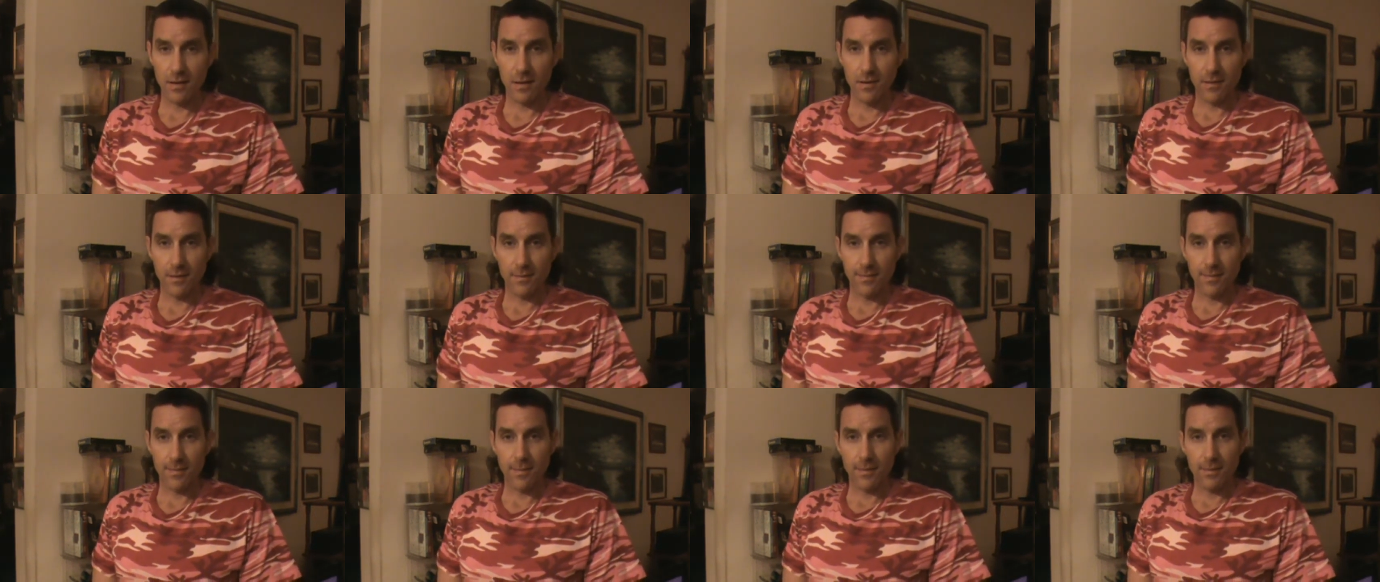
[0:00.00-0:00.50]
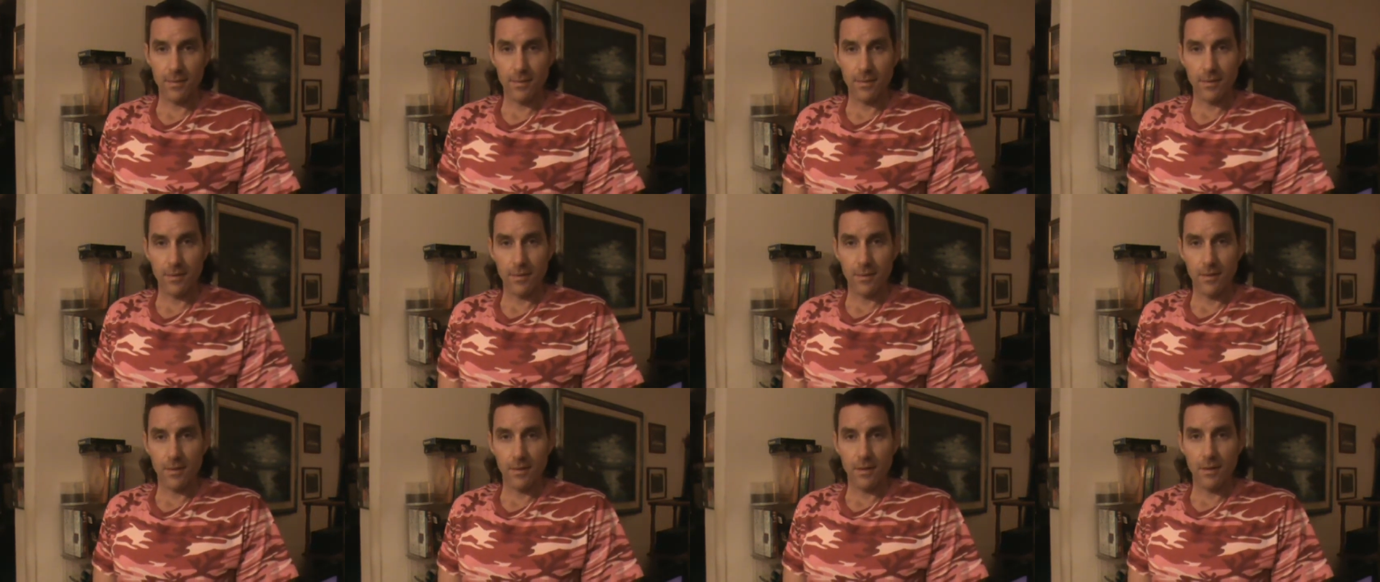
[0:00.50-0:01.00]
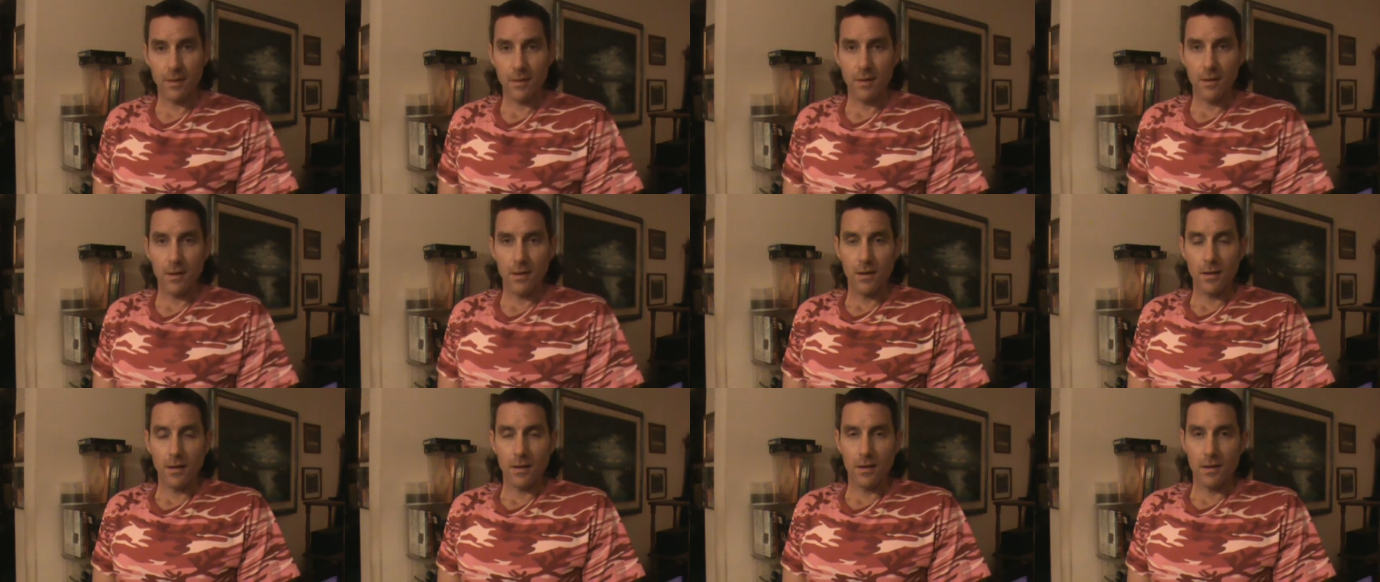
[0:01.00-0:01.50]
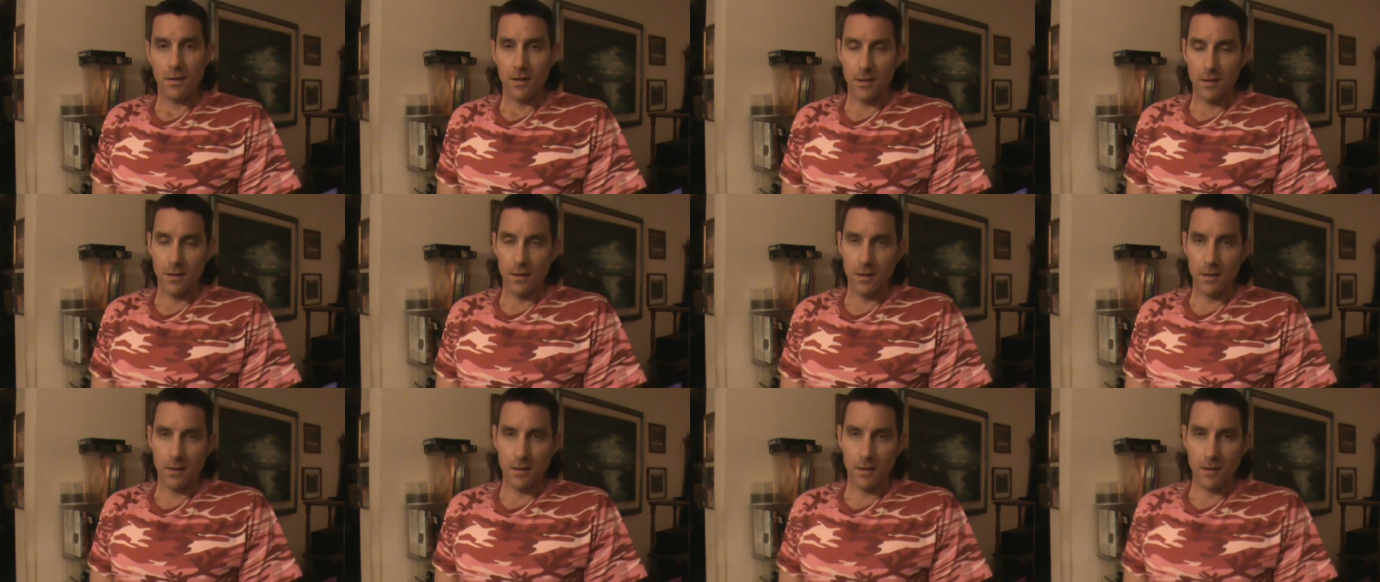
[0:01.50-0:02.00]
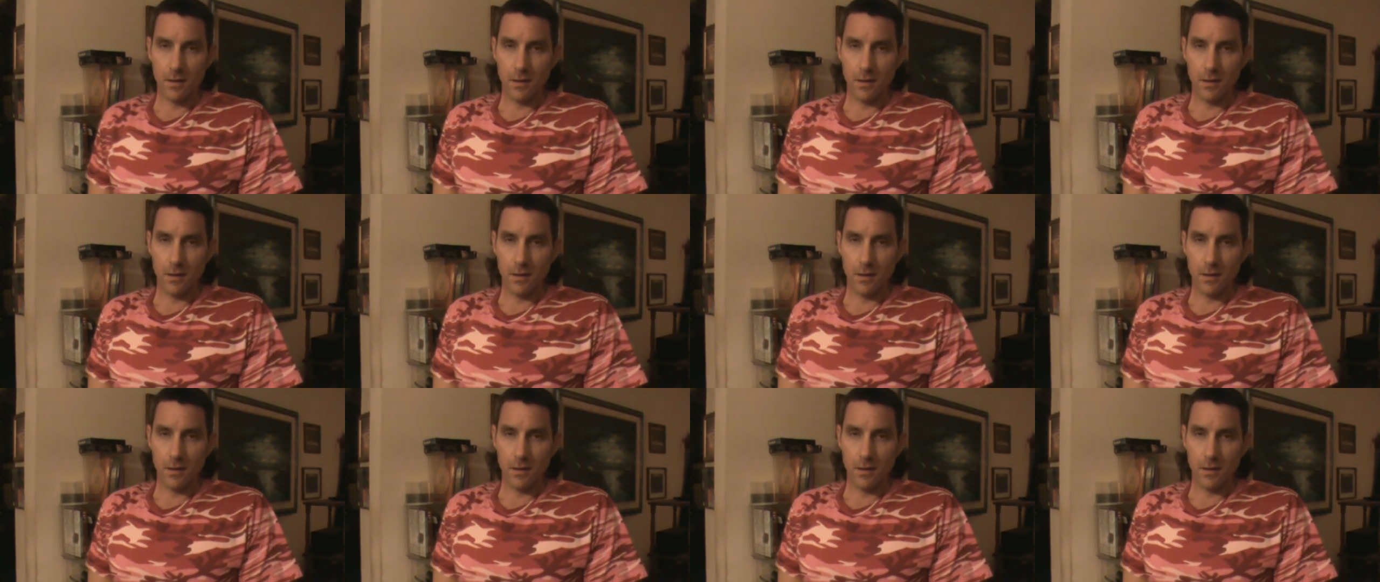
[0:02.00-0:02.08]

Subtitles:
Nothing is said.